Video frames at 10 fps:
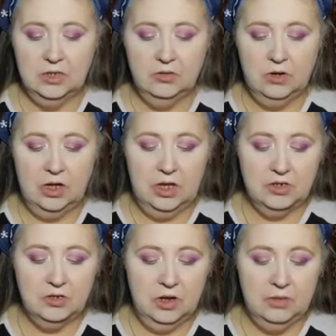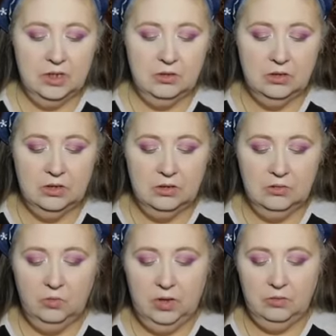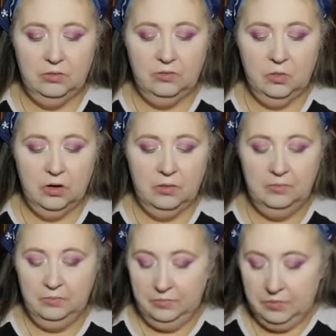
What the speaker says: so not yesterday, but the week before.